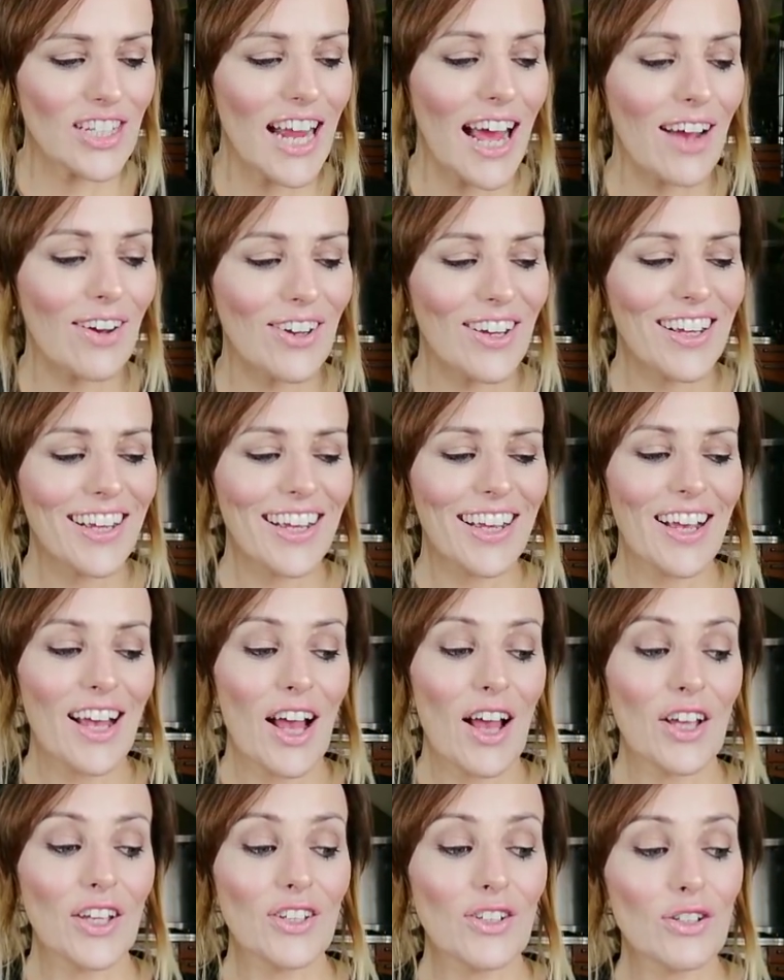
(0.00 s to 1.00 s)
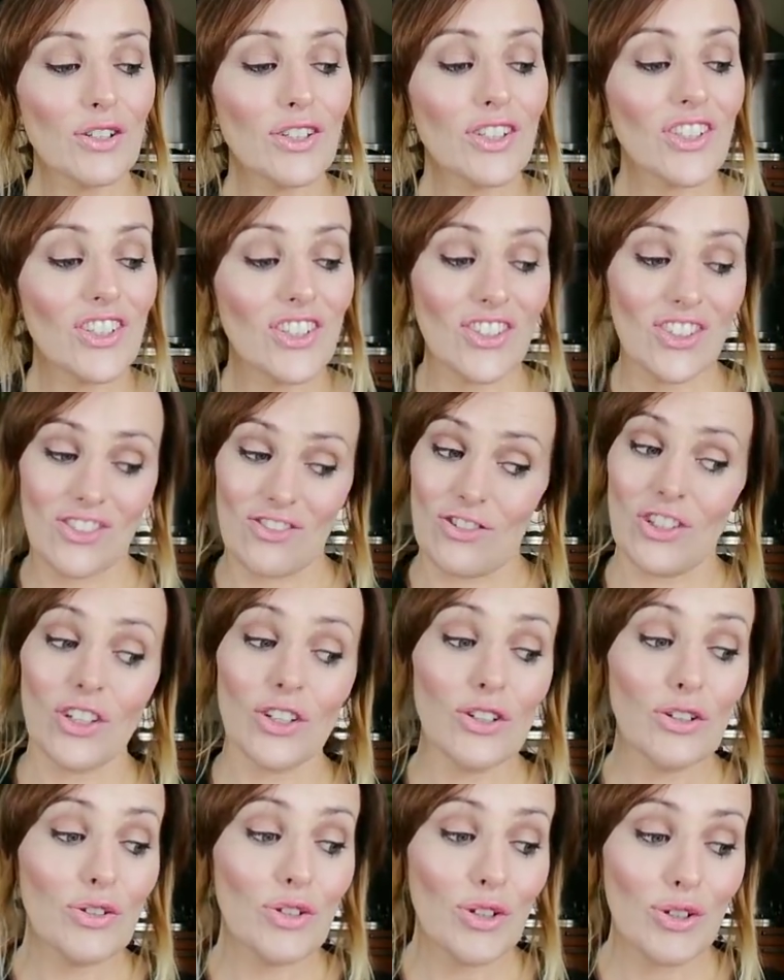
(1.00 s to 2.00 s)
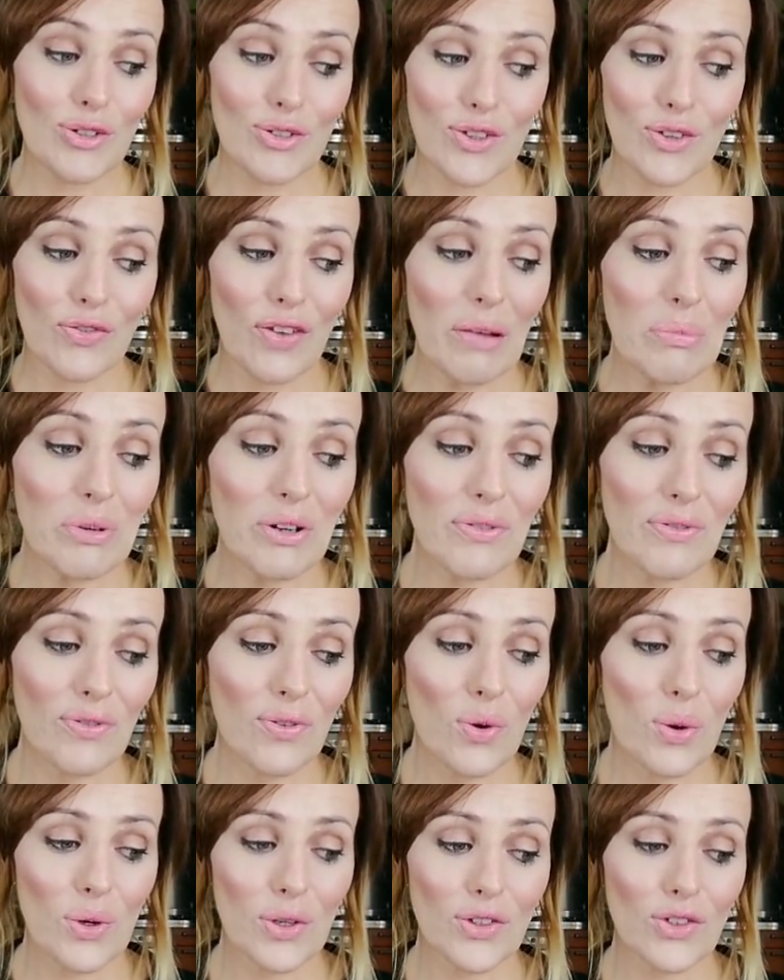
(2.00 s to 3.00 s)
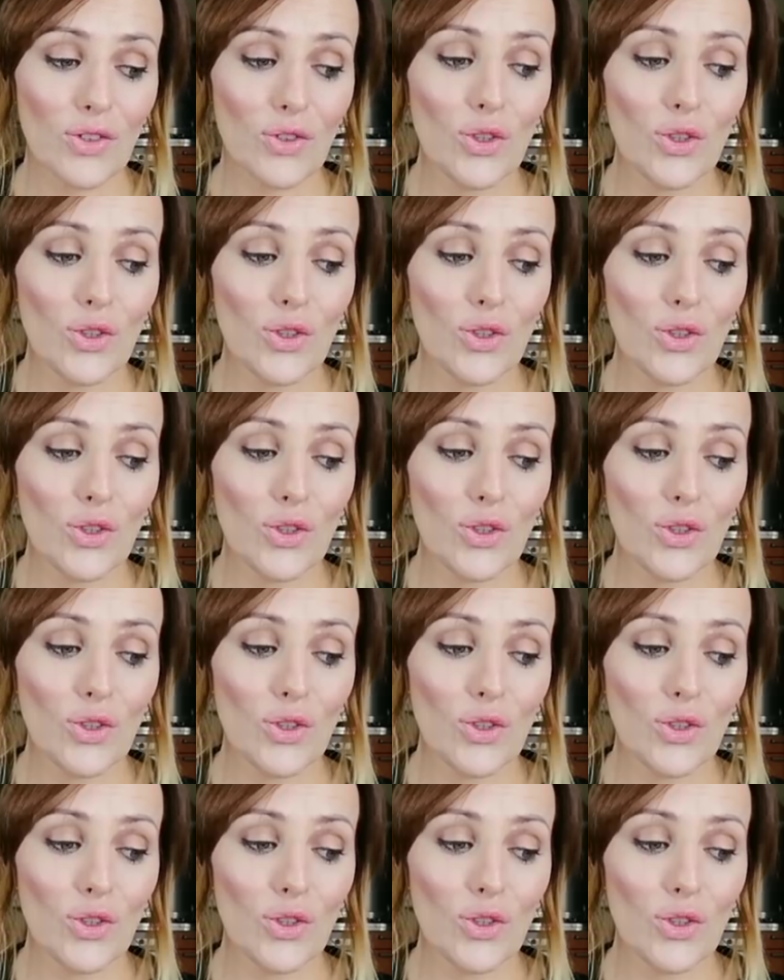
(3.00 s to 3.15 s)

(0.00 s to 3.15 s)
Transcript: Now, the good news, February 4th,